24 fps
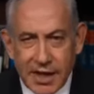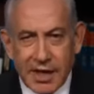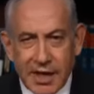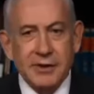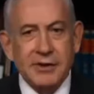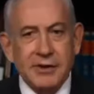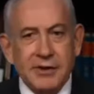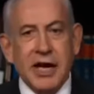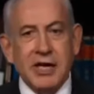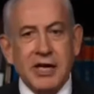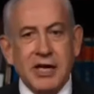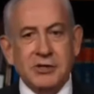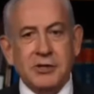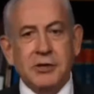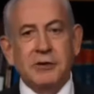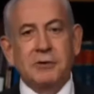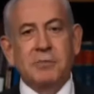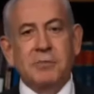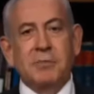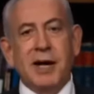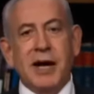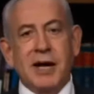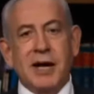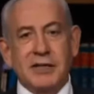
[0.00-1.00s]

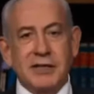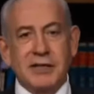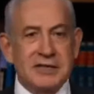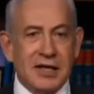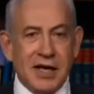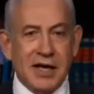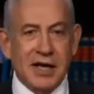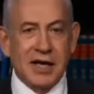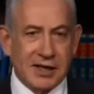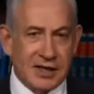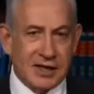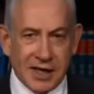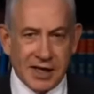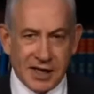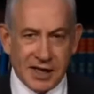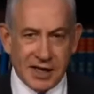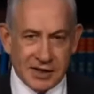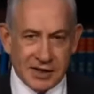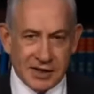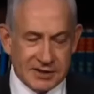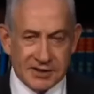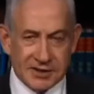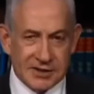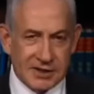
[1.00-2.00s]
International bodies like the
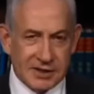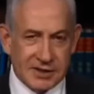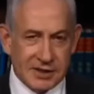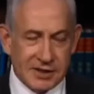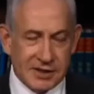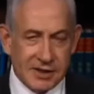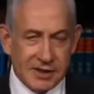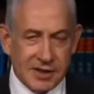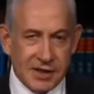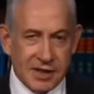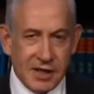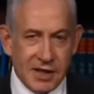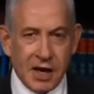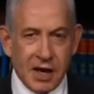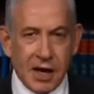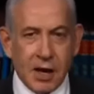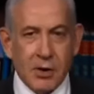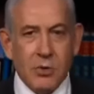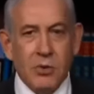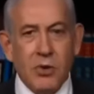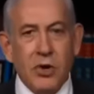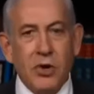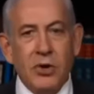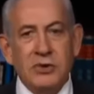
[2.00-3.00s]
ICC
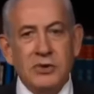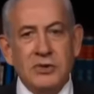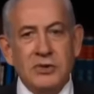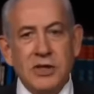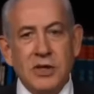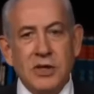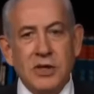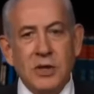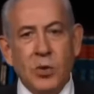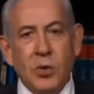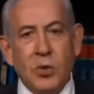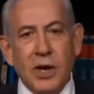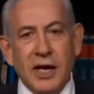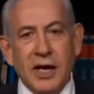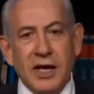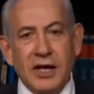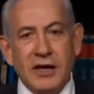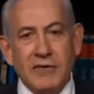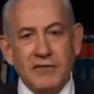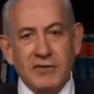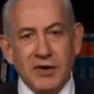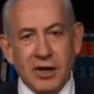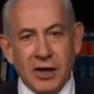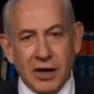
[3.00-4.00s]
arose in the
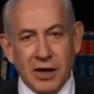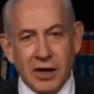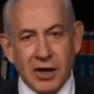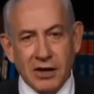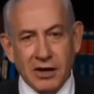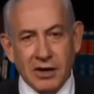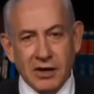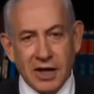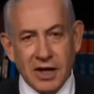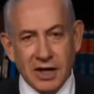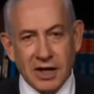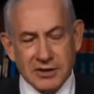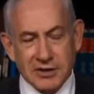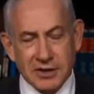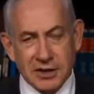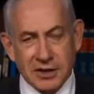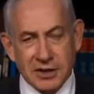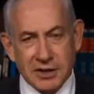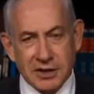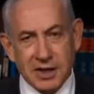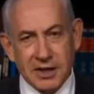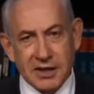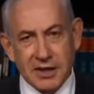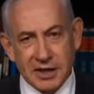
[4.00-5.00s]
wake of the Holocaust
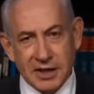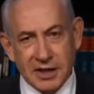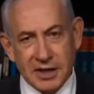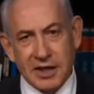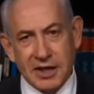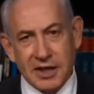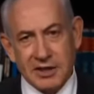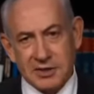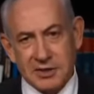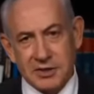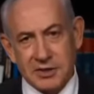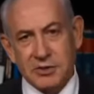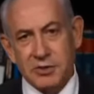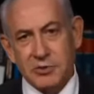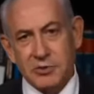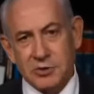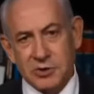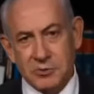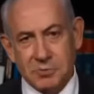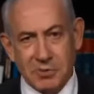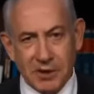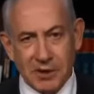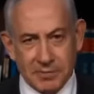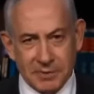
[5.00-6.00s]
committed against the
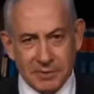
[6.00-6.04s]
Jewish